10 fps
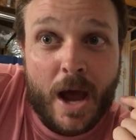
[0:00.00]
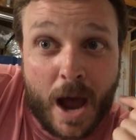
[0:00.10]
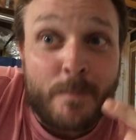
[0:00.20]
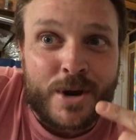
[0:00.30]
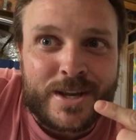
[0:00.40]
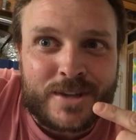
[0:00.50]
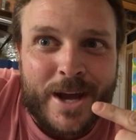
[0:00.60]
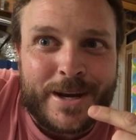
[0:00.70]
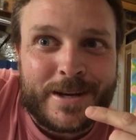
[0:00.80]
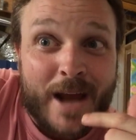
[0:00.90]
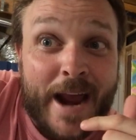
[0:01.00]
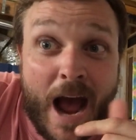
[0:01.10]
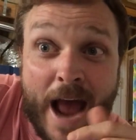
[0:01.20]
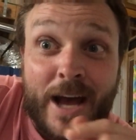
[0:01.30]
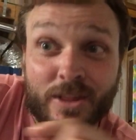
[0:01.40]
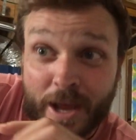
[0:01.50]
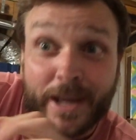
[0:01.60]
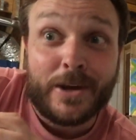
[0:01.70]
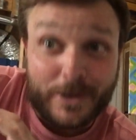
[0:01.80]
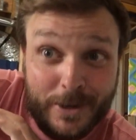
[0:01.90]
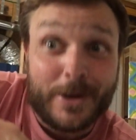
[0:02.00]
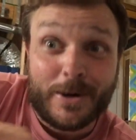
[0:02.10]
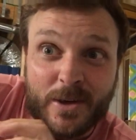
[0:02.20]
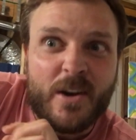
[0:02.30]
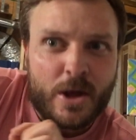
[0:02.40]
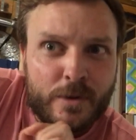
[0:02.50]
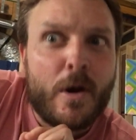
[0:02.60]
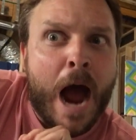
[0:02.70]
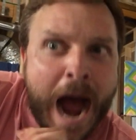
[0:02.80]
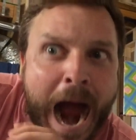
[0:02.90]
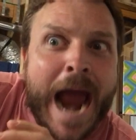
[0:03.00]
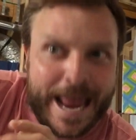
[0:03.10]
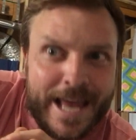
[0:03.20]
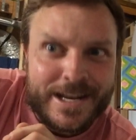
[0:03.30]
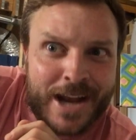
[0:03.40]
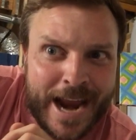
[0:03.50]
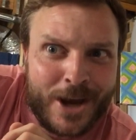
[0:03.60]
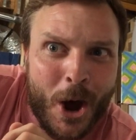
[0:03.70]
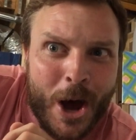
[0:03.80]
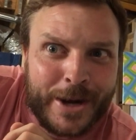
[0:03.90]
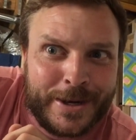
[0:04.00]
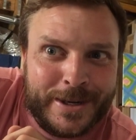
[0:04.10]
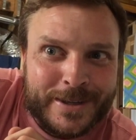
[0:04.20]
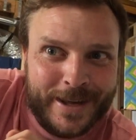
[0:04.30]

I'm pretty excited. I got I got like high end Nikon.